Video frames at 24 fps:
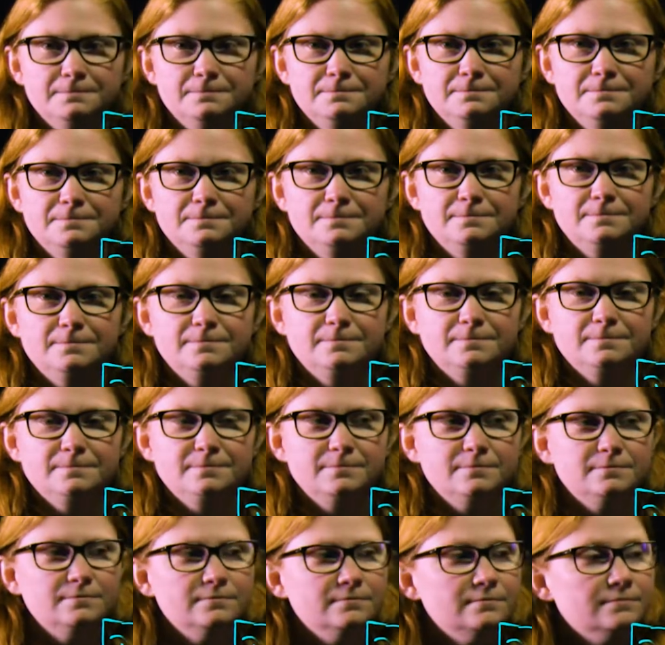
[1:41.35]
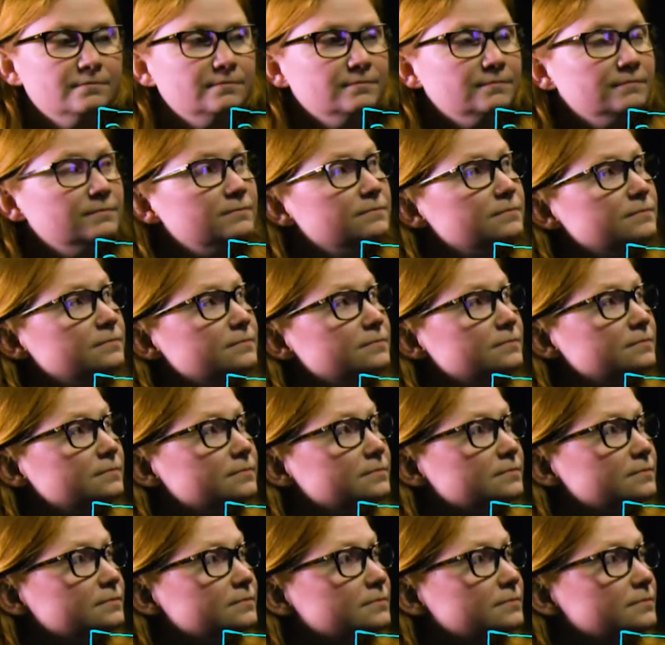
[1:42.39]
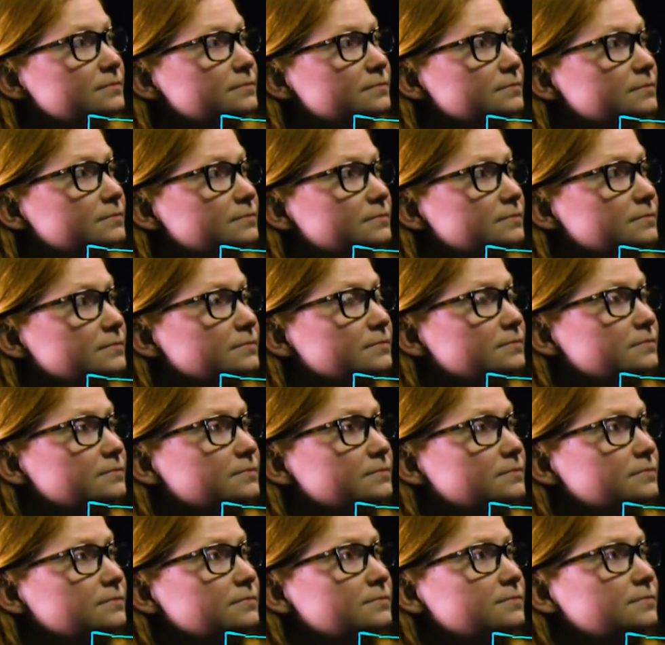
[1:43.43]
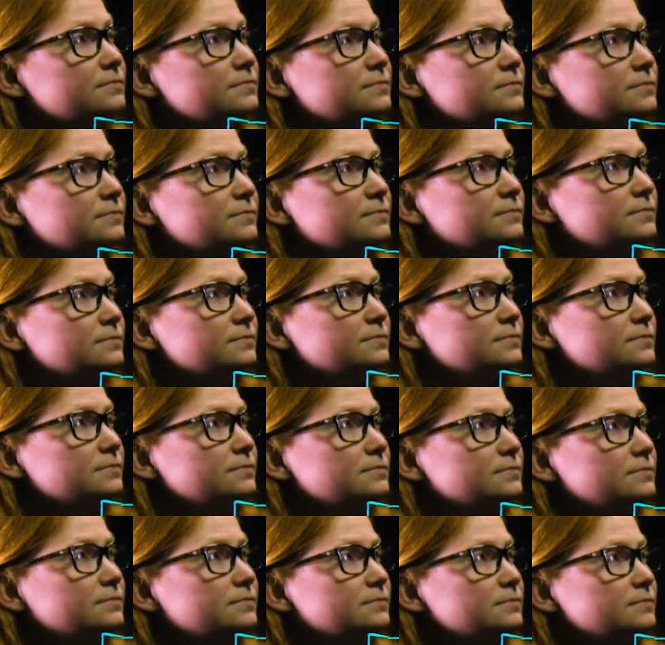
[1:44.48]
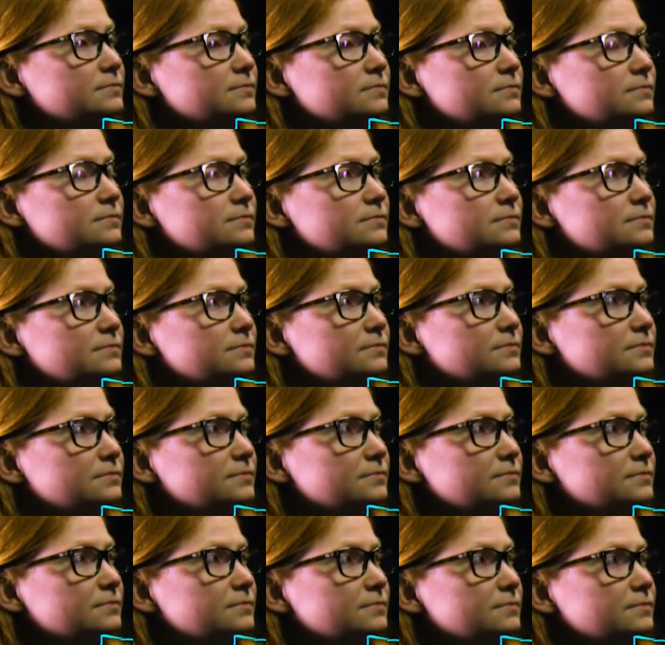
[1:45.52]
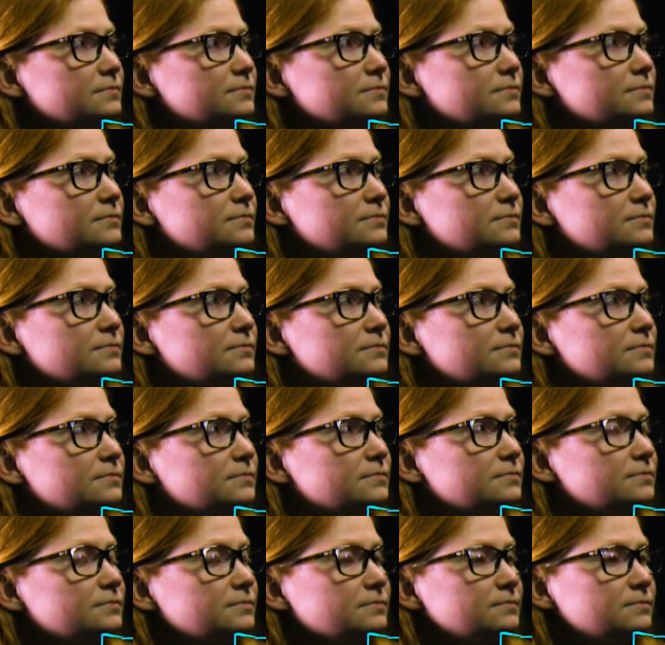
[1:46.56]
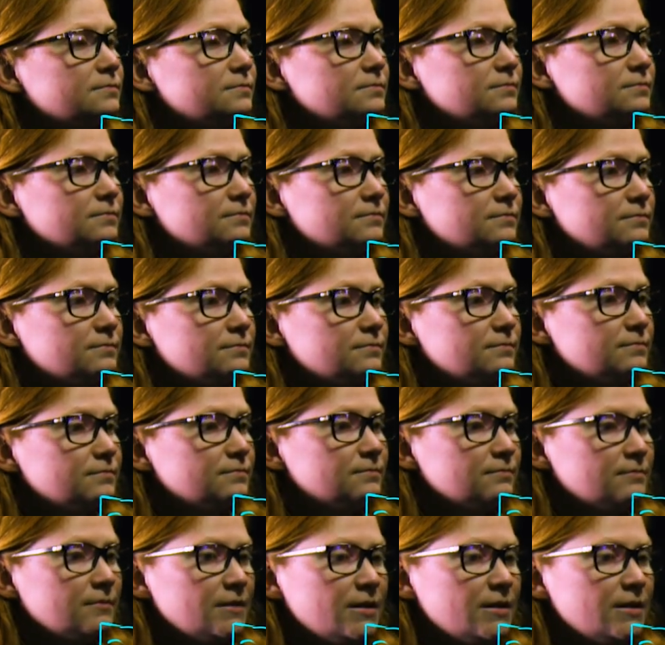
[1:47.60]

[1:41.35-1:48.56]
[no speech]